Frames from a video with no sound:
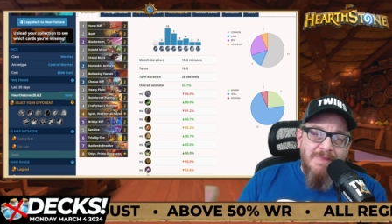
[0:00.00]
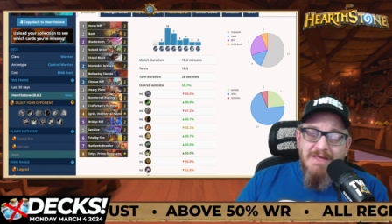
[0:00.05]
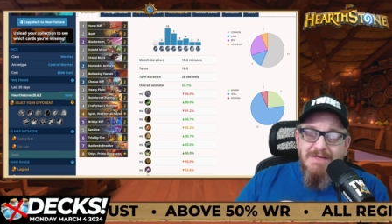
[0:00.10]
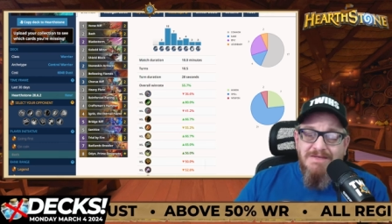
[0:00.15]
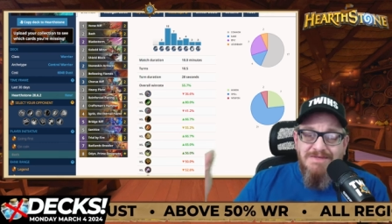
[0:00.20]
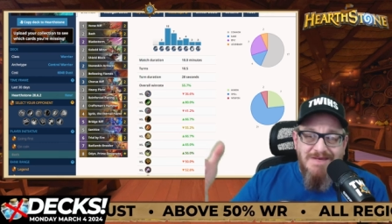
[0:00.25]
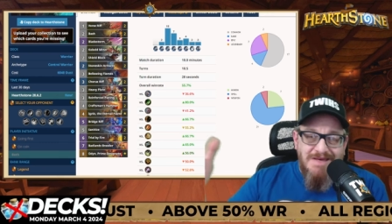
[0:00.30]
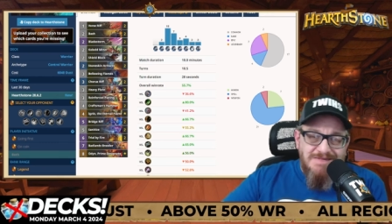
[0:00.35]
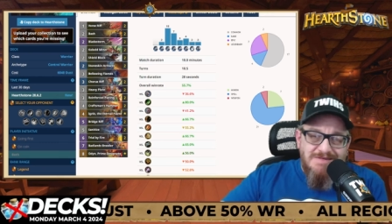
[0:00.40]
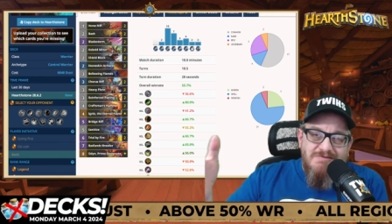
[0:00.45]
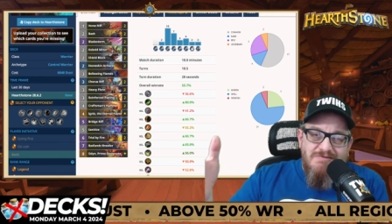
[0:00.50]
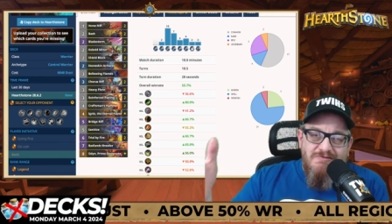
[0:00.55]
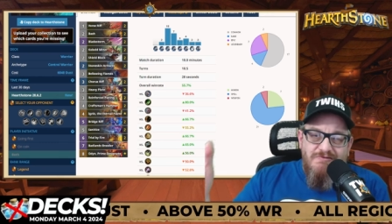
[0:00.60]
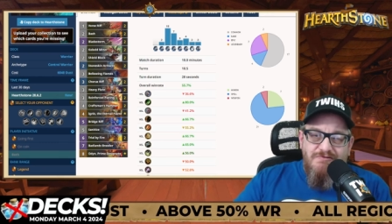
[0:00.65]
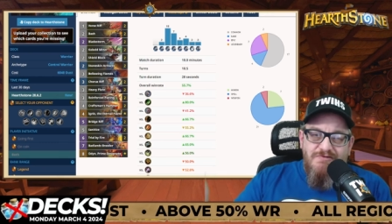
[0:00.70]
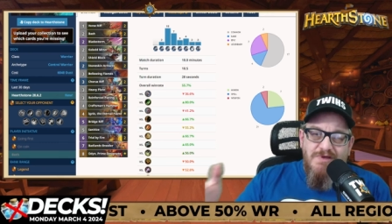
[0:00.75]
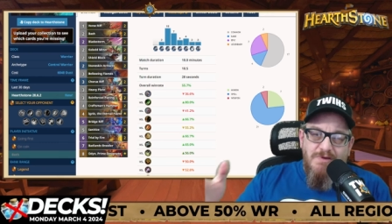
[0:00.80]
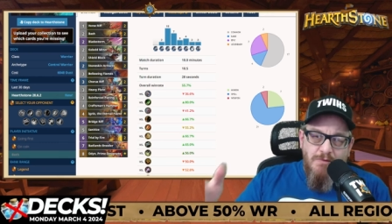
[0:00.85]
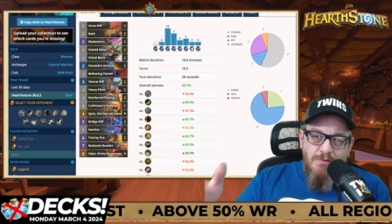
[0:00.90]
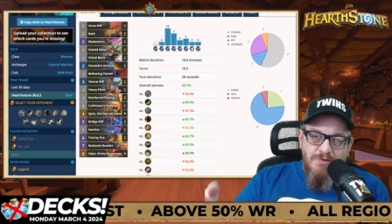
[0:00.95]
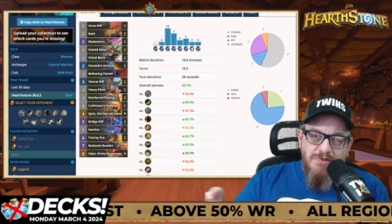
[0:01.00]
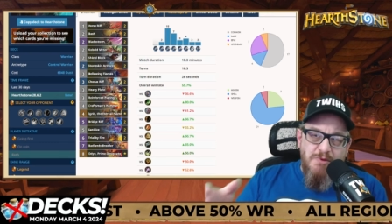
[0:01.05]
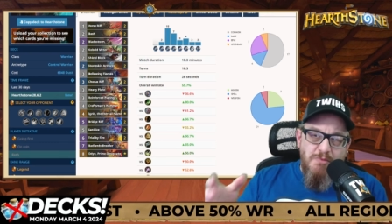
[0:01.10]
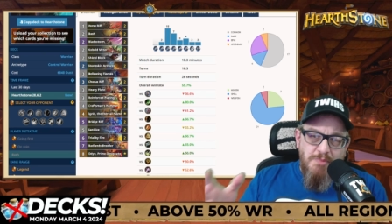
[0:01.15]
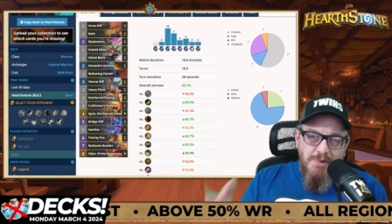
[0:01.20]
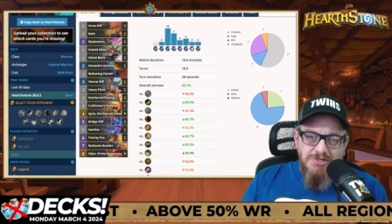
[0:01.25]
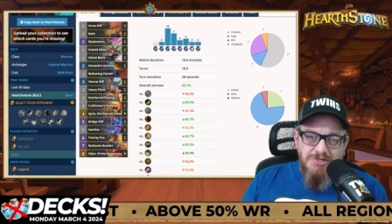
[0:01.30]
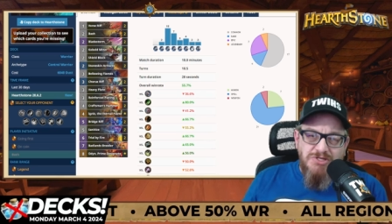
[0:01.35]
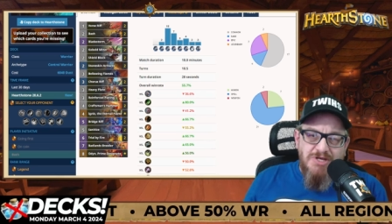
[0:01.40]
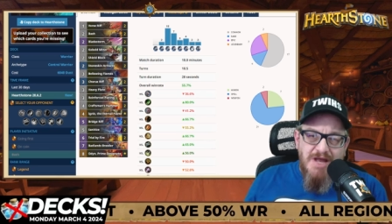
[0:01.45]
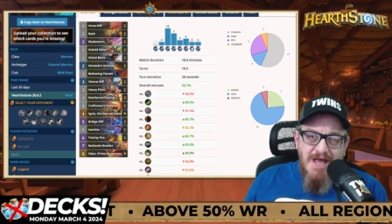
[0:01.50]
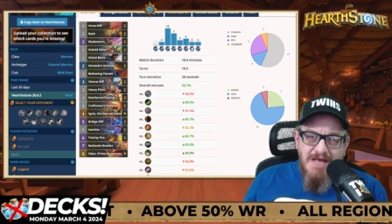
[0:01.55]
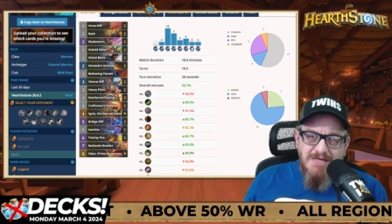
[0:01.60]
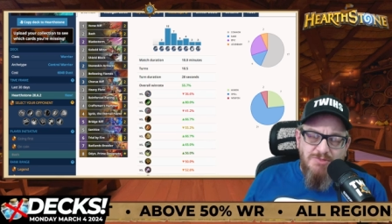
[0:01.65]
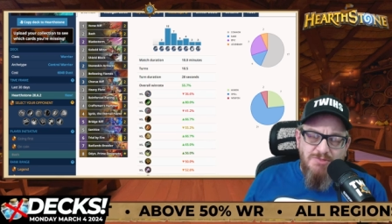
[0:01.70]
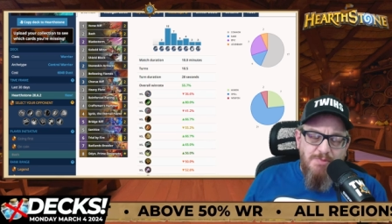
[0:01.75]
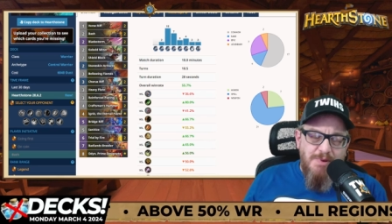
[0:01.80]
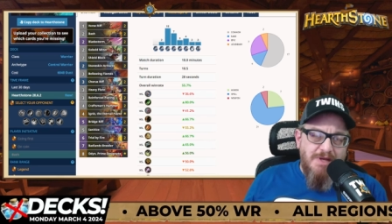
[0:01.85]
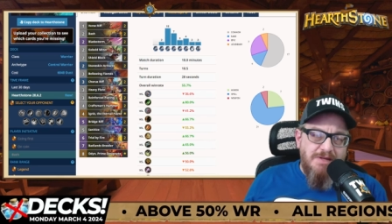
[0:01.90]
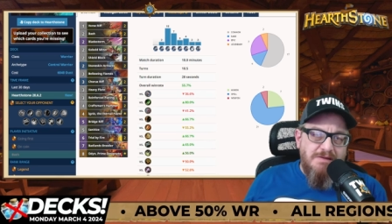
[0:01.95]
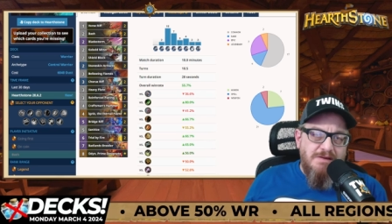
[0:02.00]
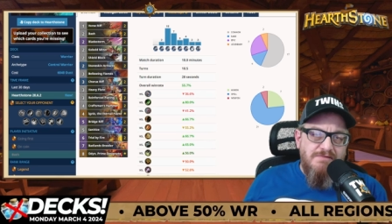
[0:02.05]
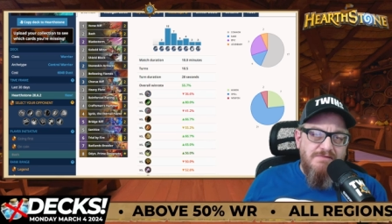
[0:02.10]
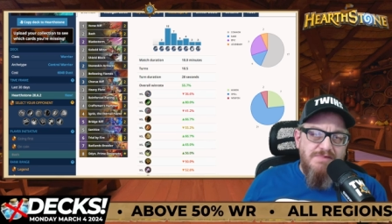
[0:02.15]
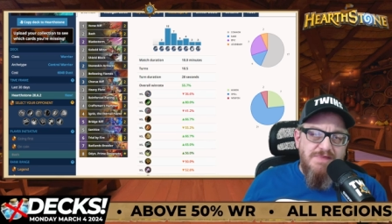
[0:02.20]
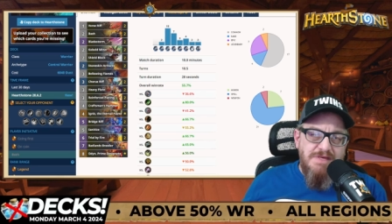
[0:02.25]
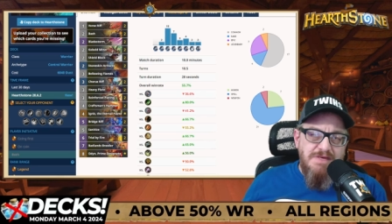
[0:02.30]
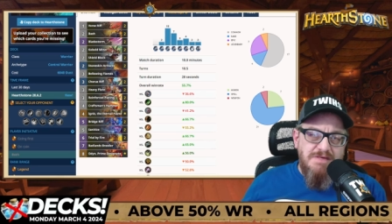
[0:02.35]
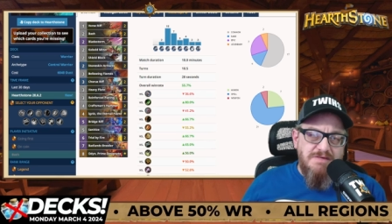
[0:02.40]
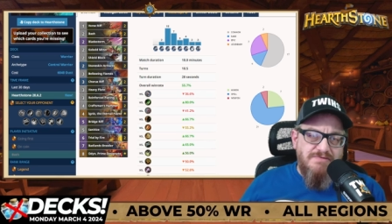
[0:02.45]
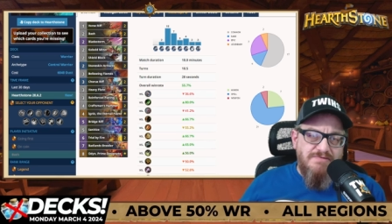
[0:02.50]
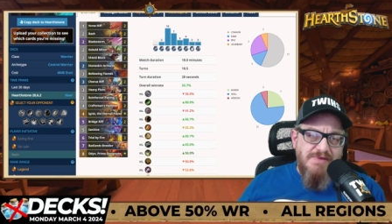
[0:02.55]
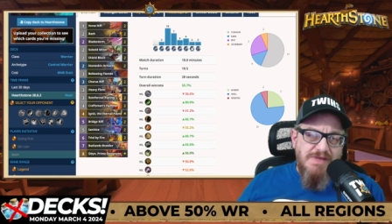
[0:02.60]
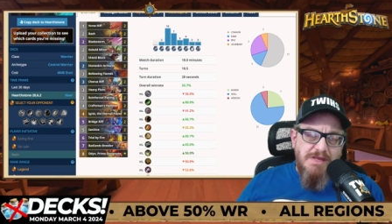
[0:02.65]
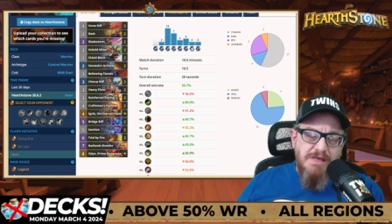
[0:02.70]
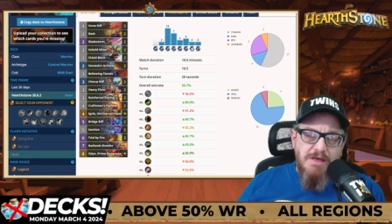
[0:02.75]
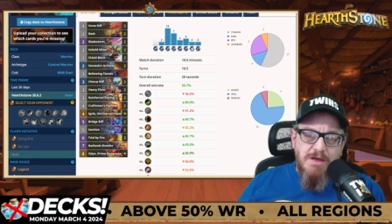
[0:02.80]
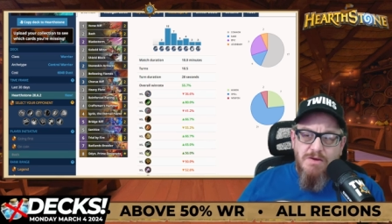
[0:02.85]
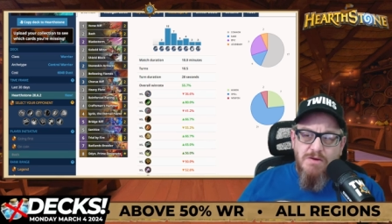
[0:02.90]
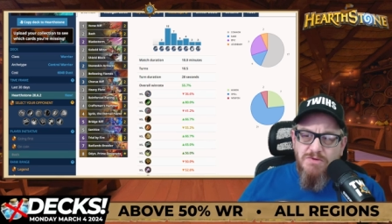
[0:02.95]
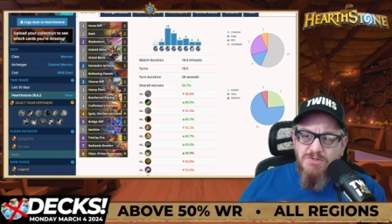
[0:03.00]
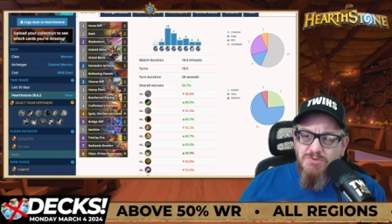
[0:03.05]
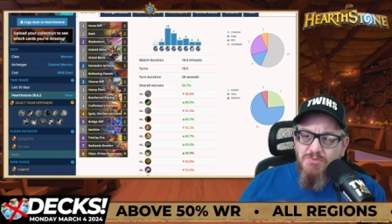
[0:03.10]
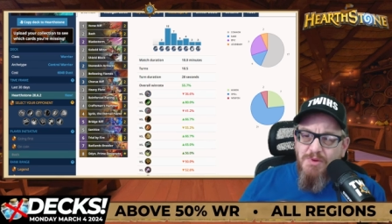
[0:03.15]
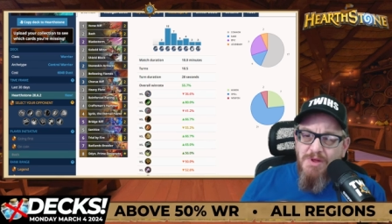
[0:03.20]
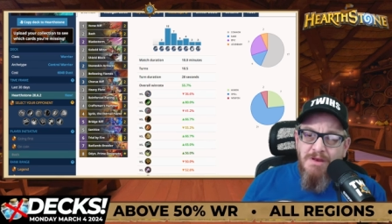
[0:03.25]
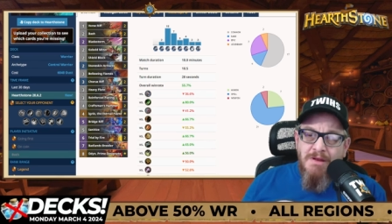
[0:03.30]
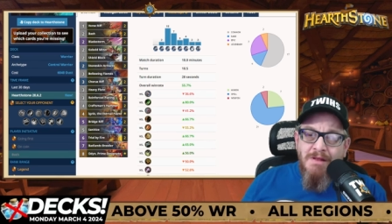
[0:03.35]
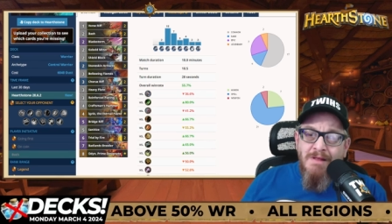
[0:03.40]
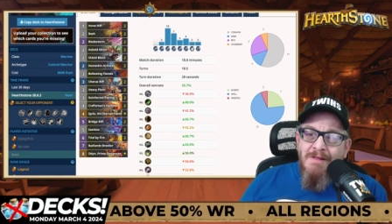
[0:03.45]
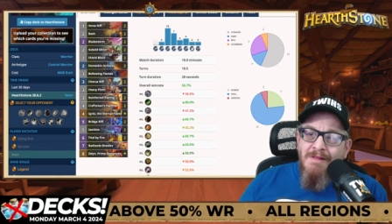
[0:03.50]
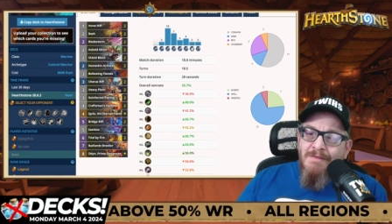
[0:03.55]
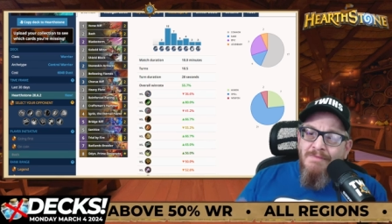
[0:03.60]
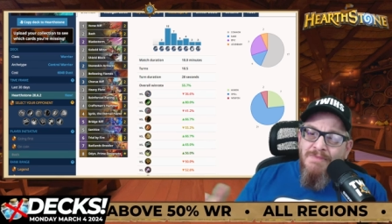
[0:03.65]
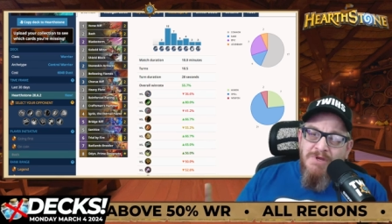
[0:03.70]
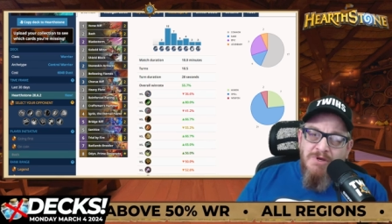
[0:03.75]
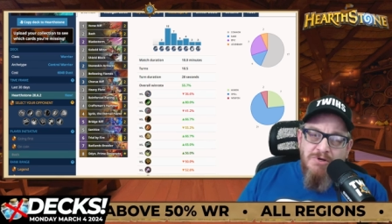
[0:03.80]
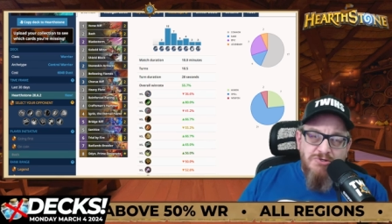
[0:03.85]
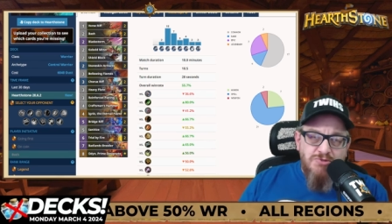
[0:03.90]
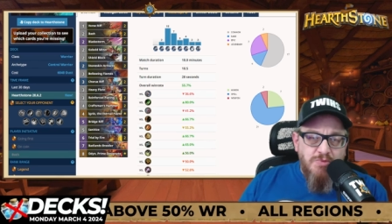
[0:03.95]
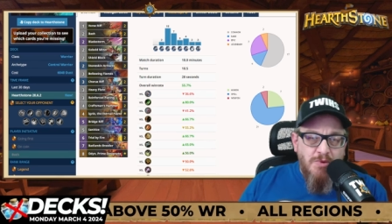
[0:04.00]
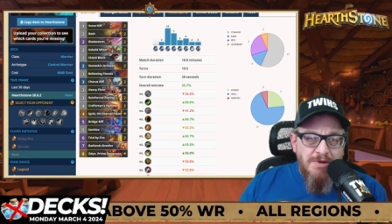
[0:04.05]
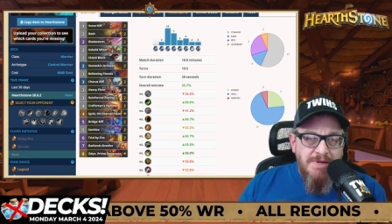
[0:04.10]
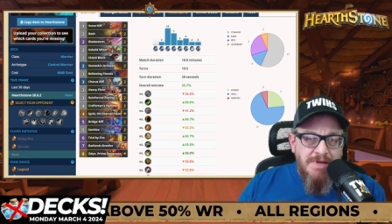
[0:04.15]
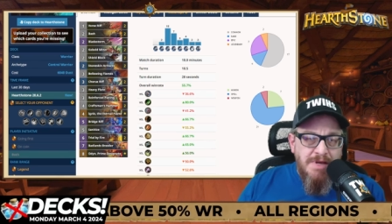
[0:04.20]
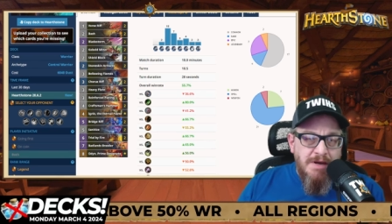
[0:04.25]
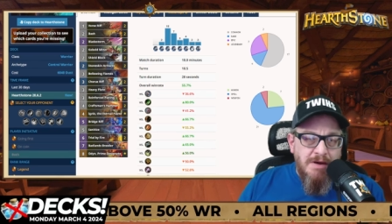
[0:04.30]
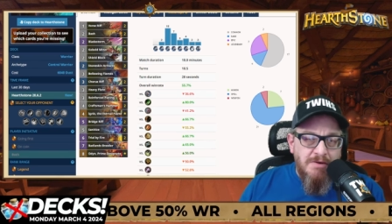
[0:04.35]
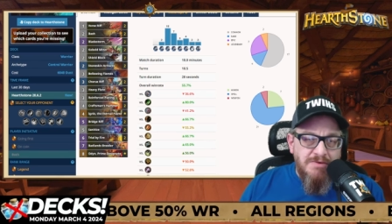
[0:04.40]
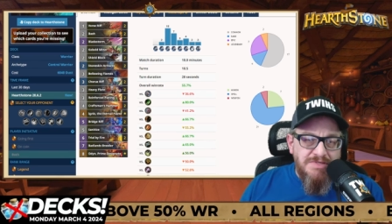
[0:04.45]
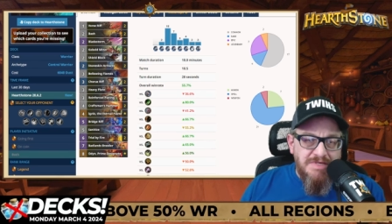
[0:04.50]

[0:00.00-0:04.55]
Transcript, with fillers: It doesn't fit with the budget aspect of these videos, but here's one here.